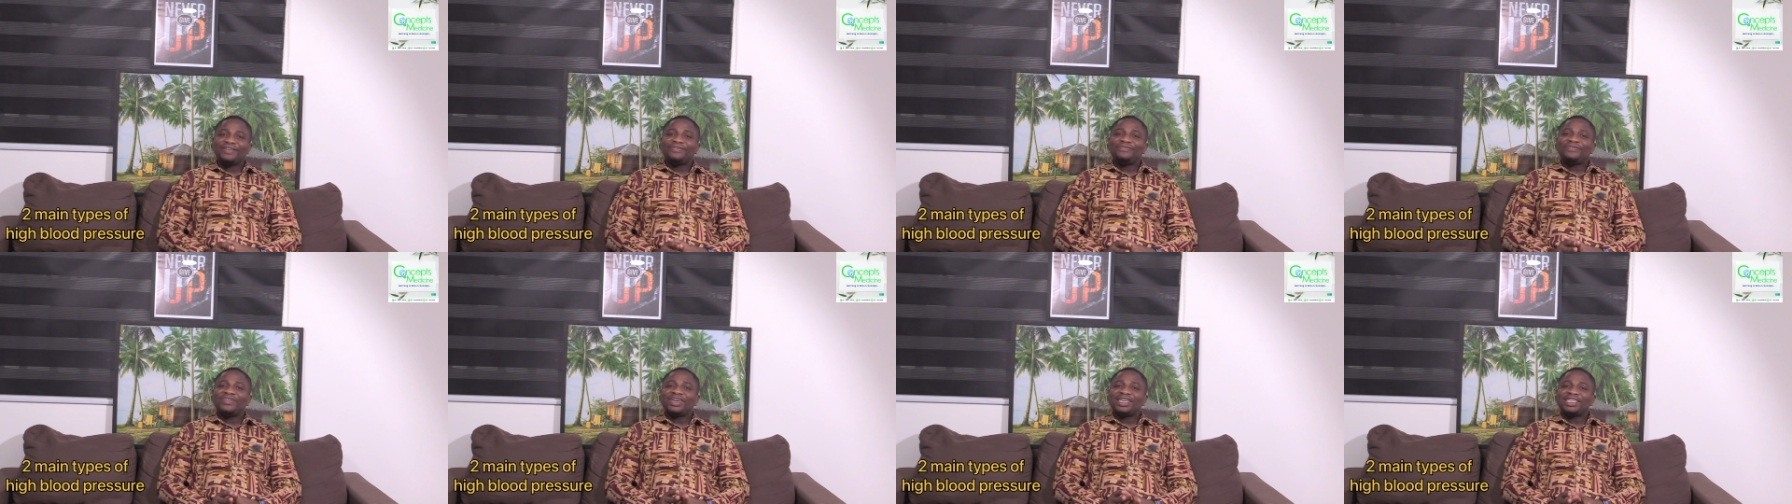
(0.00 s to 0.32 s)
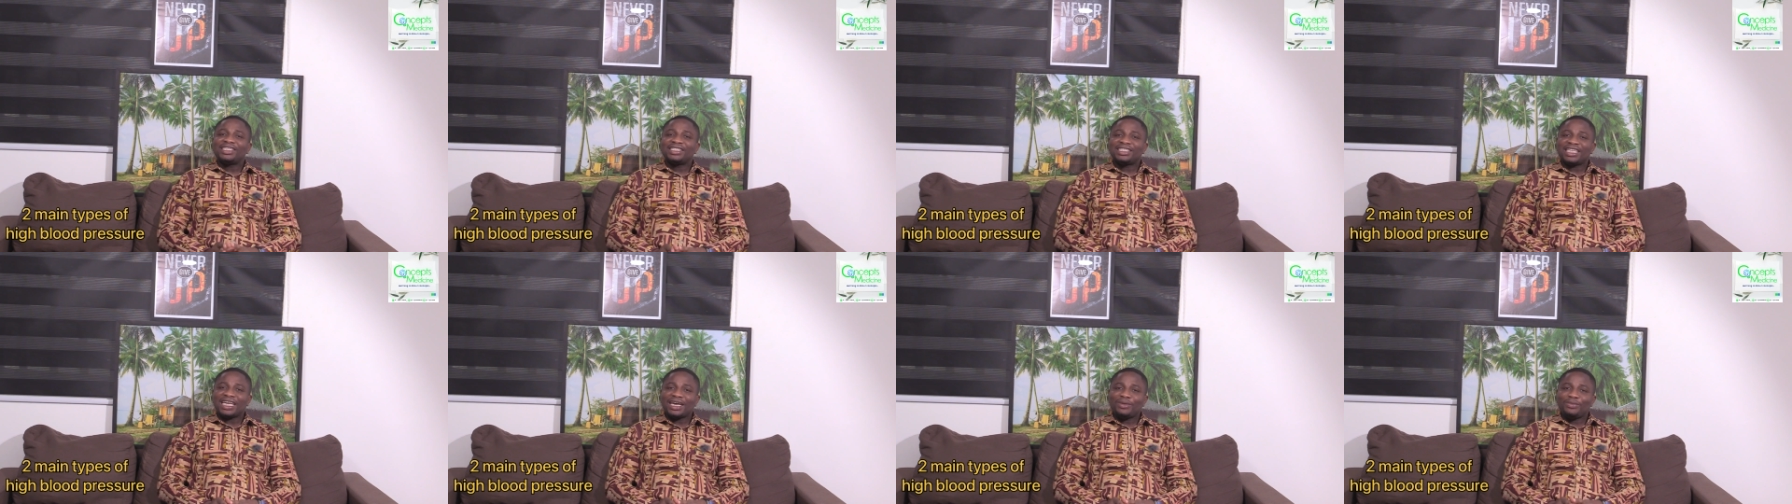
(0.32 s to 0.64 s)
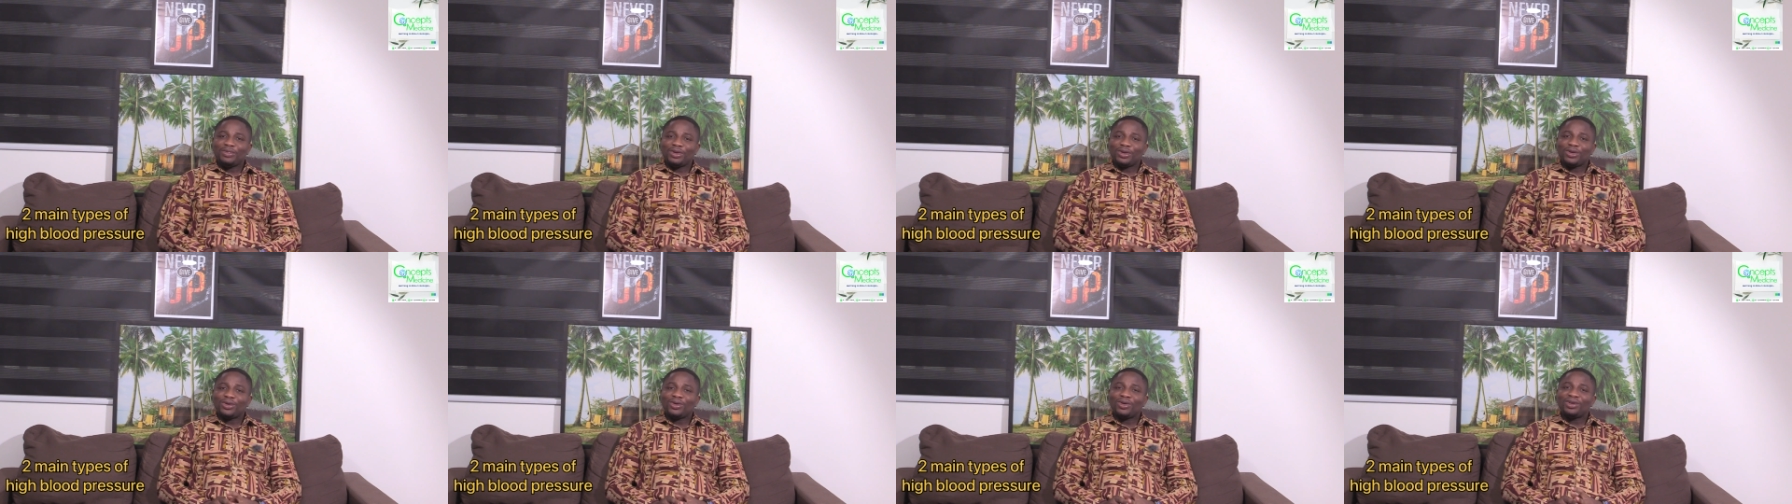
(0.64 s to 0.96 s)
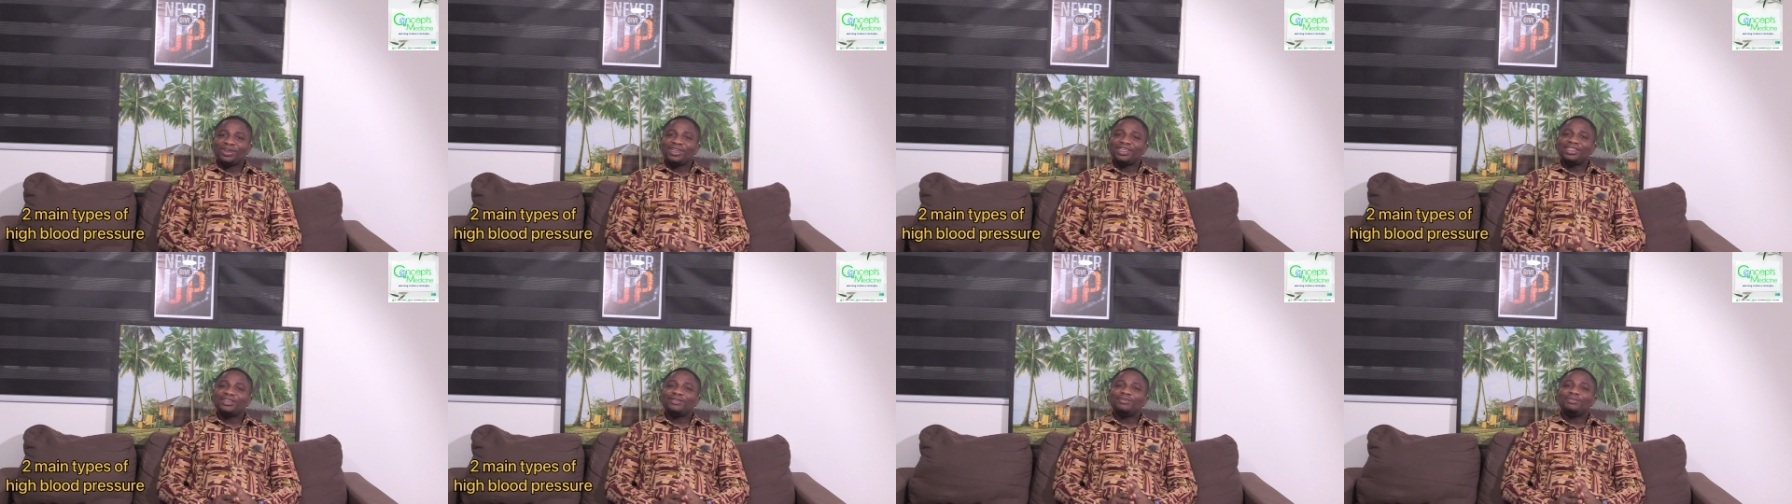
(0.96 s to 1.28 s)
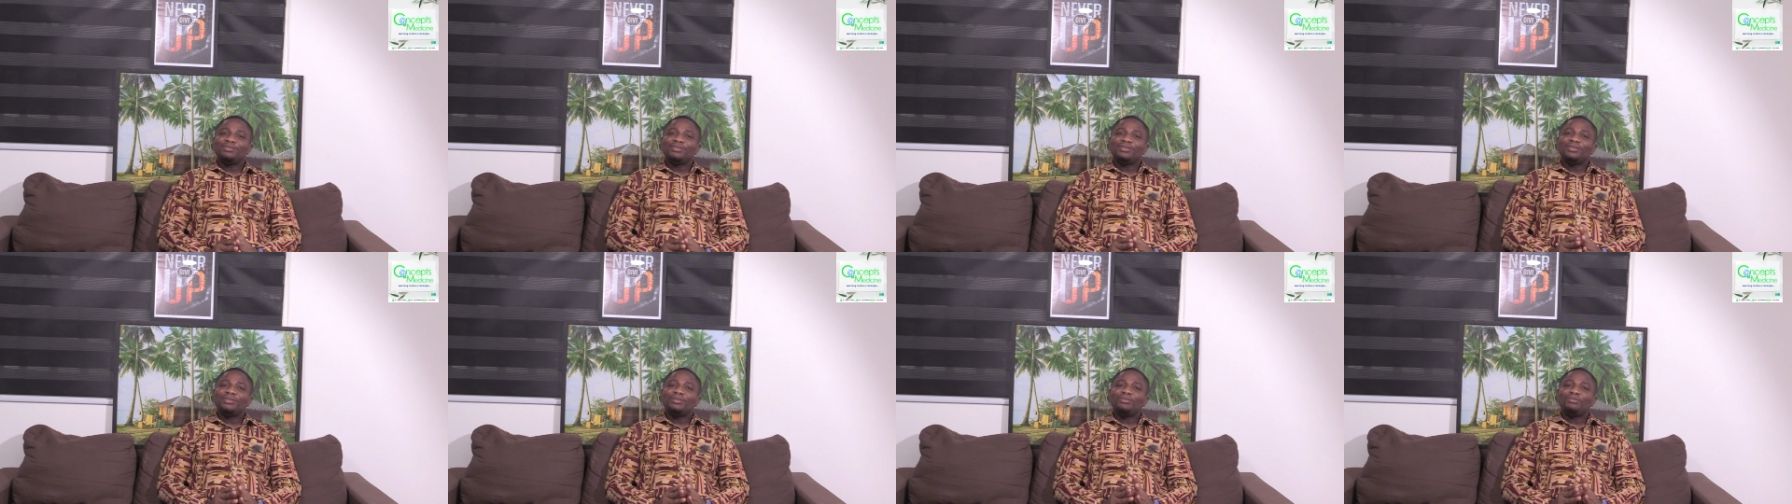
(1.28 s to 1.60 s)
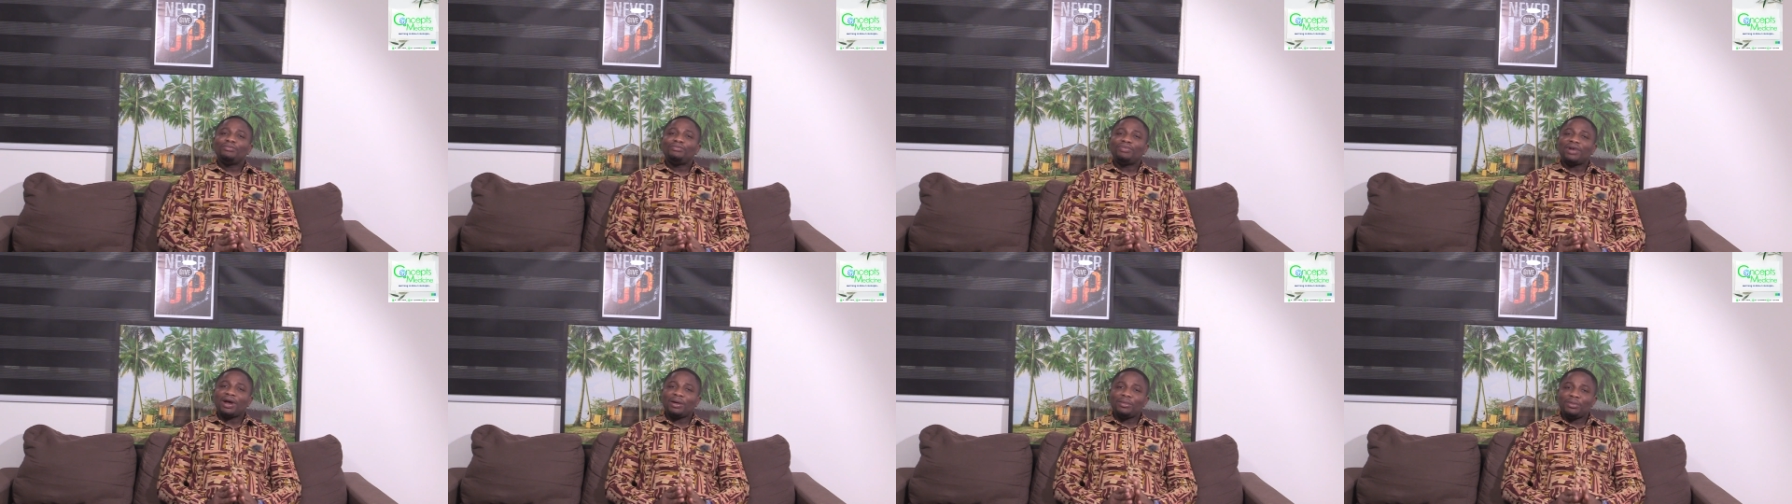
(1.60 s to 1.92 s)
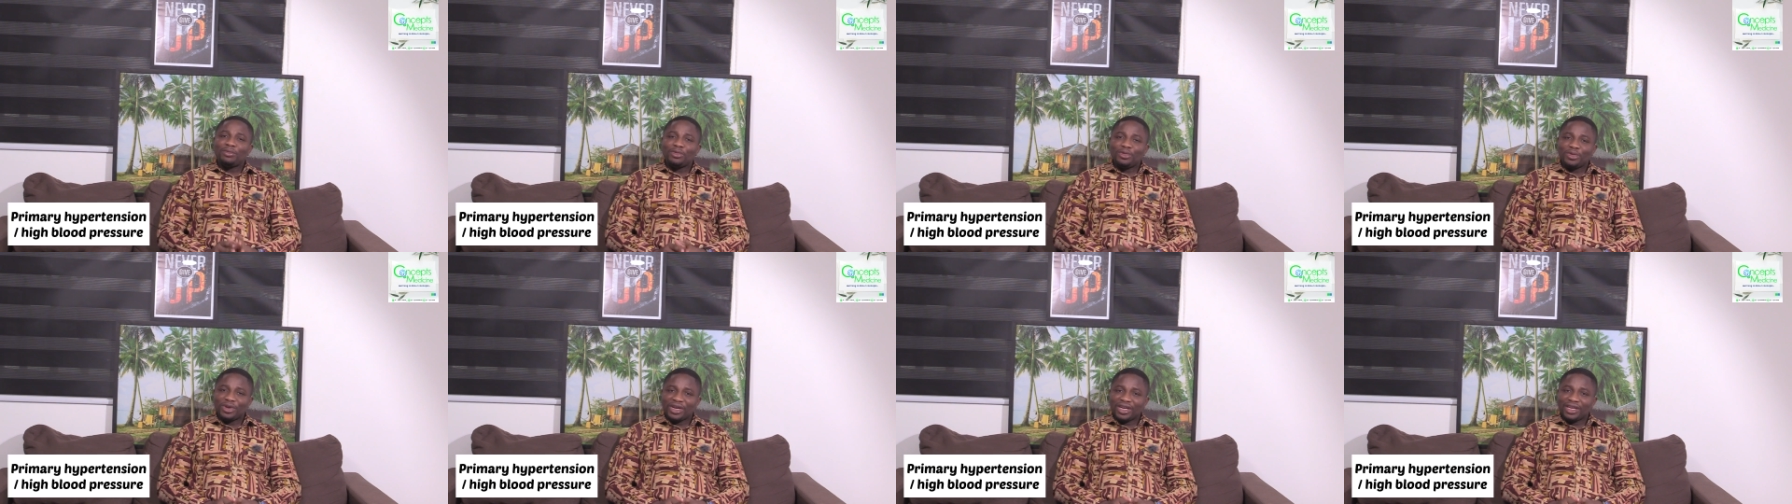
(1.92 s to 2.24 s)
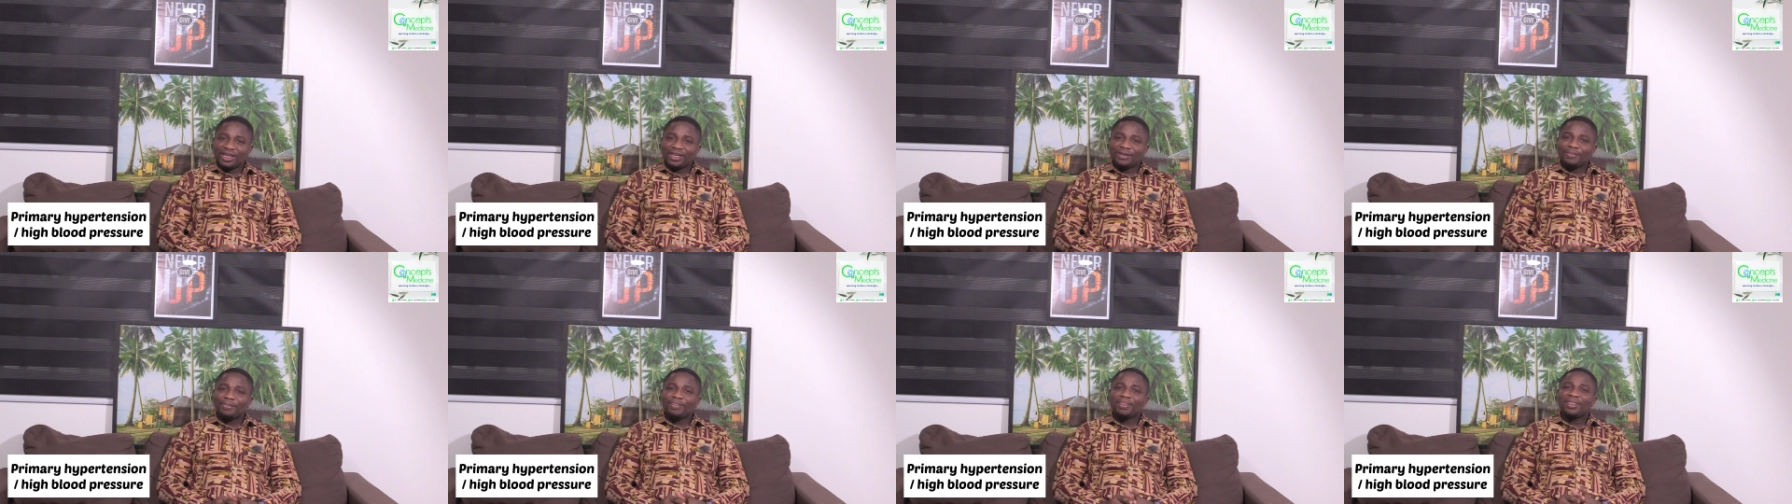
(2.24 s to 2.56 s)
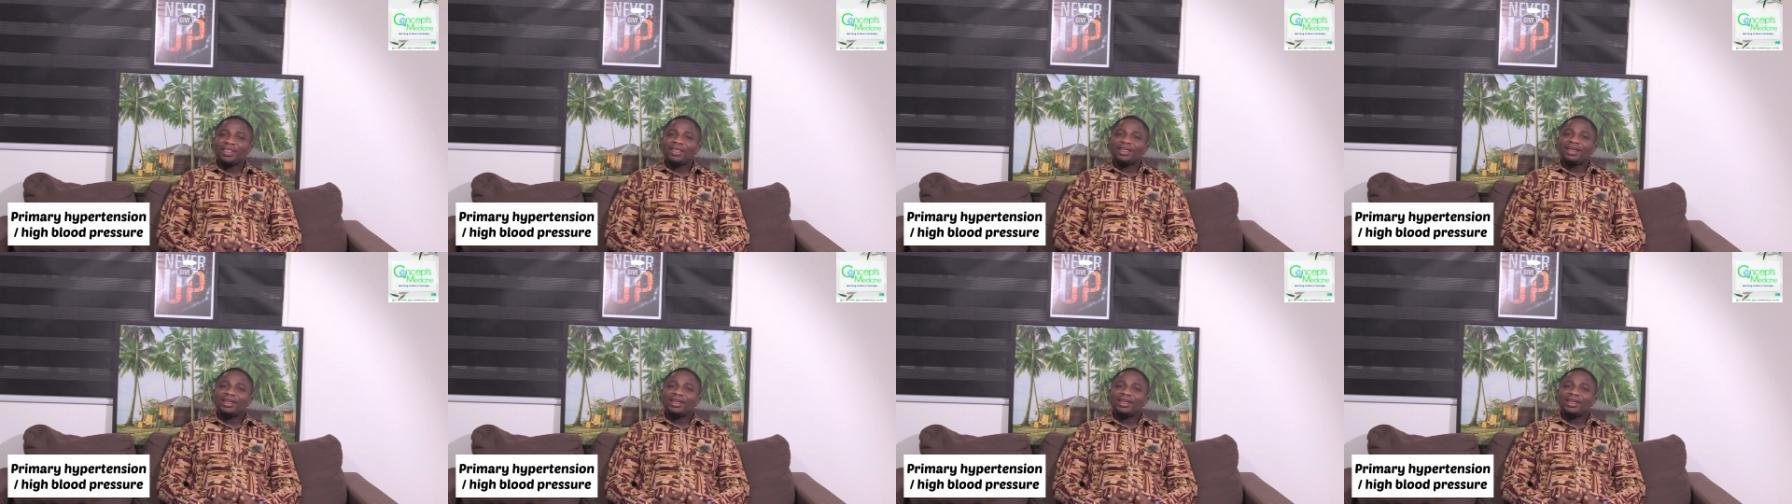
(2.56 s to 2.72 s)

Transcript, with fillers: The first type, we call it primary